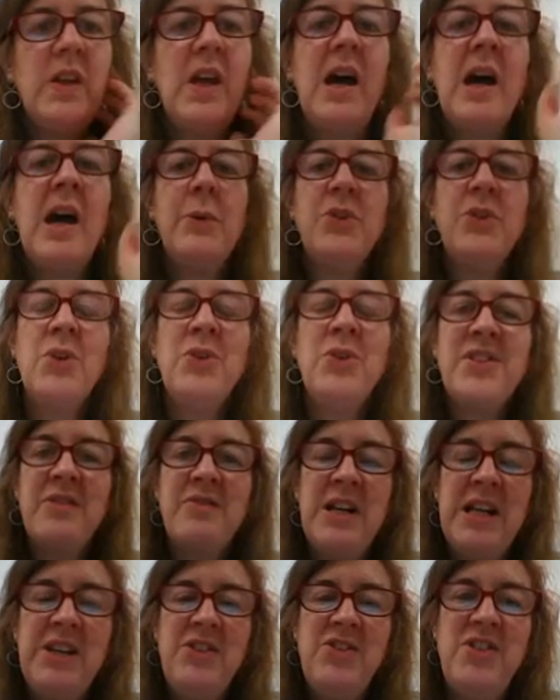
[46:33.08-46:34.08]
I was also
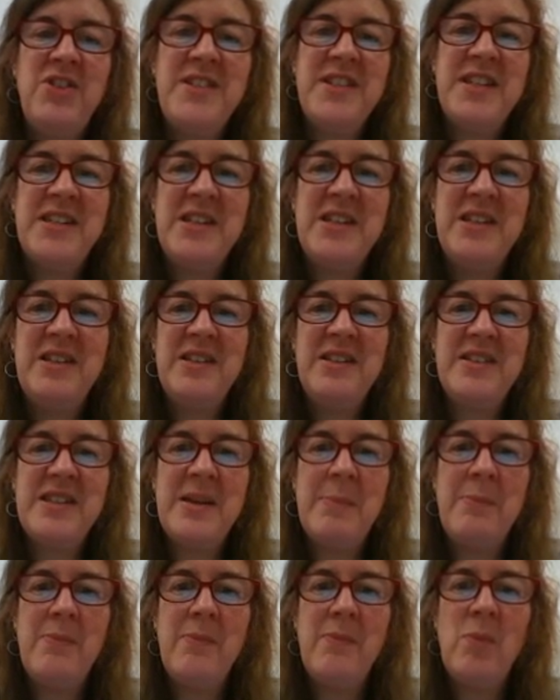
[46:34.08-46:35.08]
really interested in
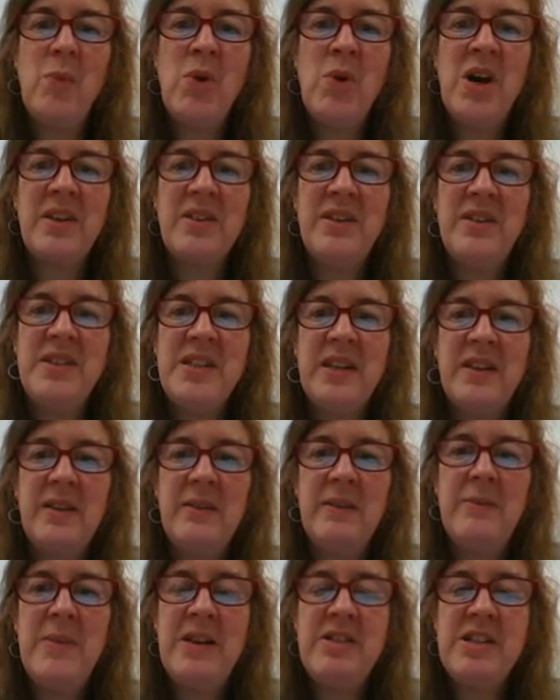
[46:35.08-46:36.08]
some work that
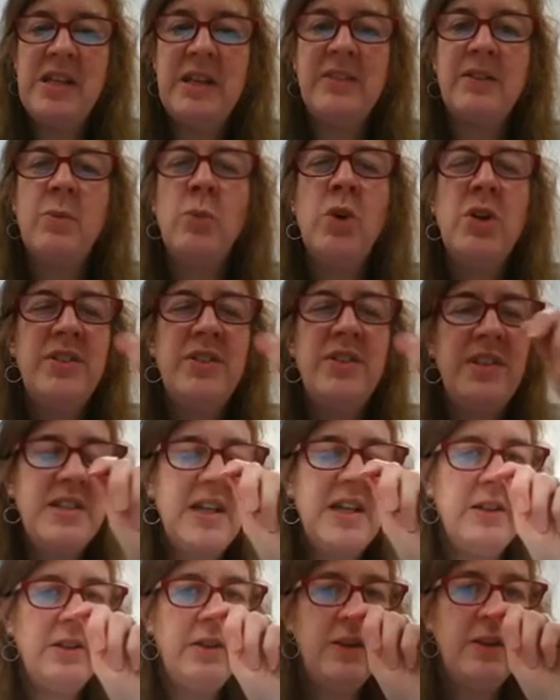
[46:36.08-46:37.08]
Mary Dixon Woods had
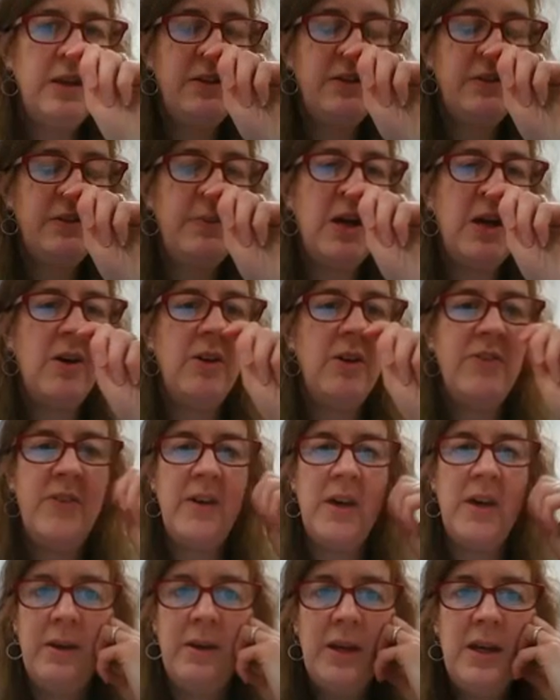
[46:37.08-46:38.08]
done as part of
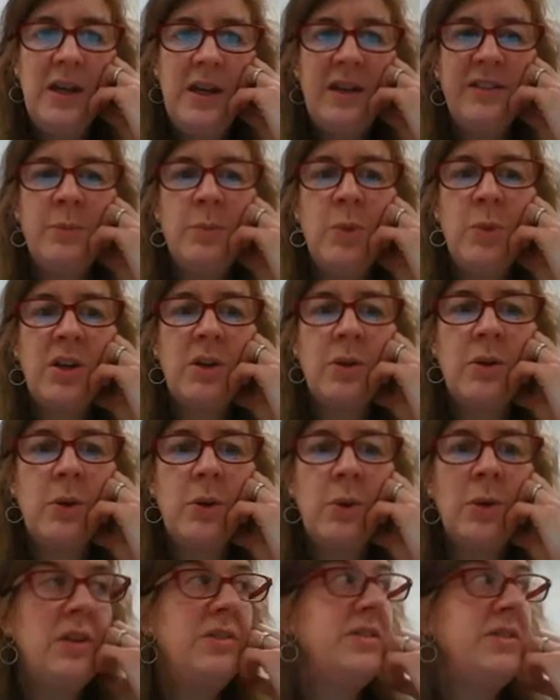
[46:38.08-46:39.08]
some work on
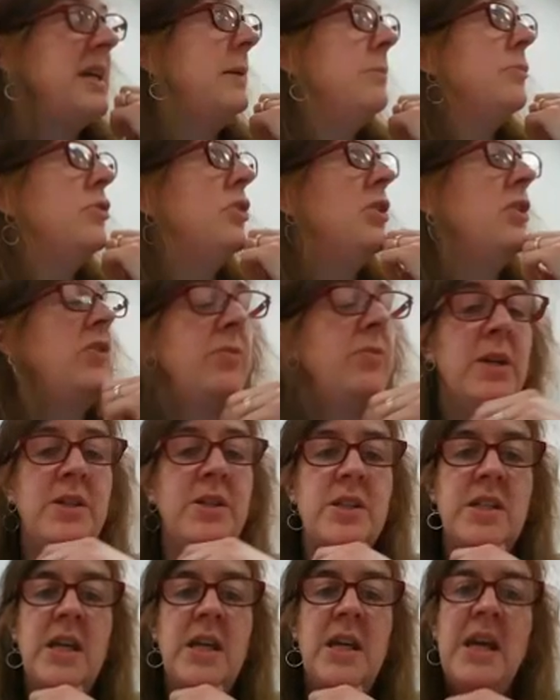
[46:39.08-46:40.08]
quality
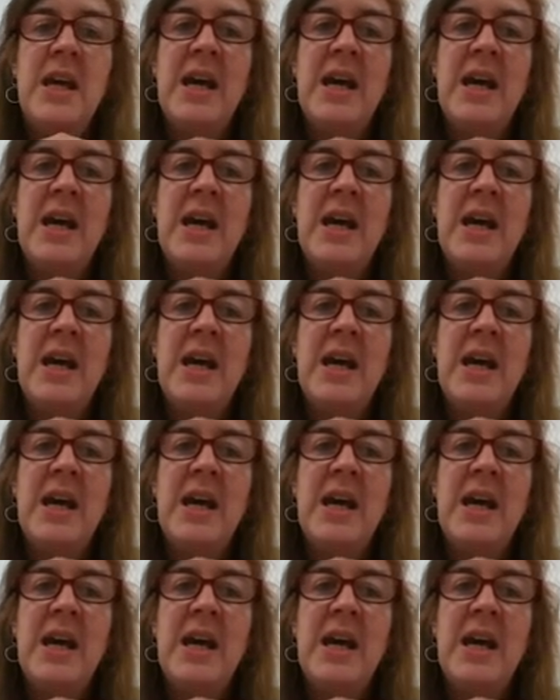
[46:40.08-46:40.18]
improvement,